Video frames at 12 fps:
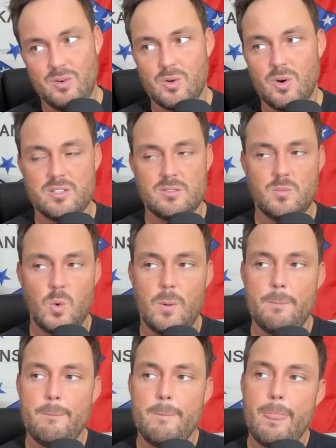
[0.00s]
across the board,
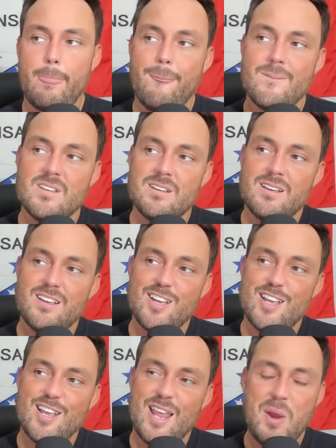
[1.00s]

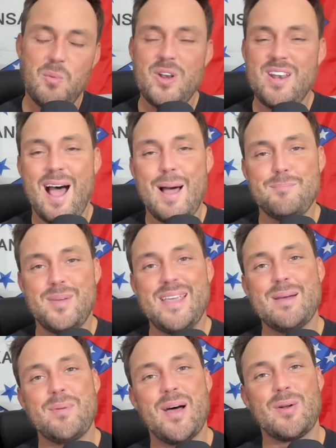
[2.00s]
it would not
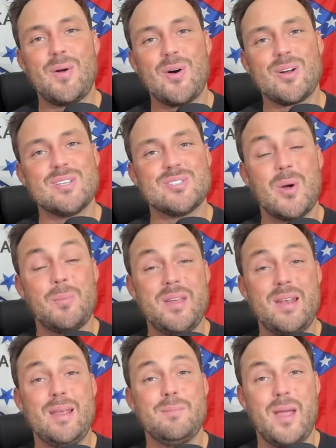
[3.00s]
be about Arkansas
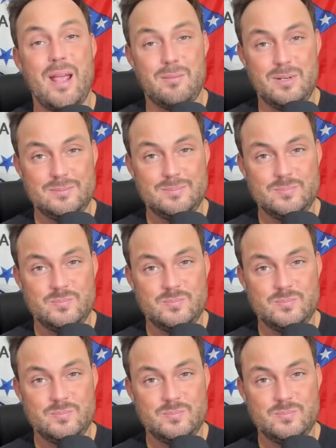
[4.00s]
beating Bama.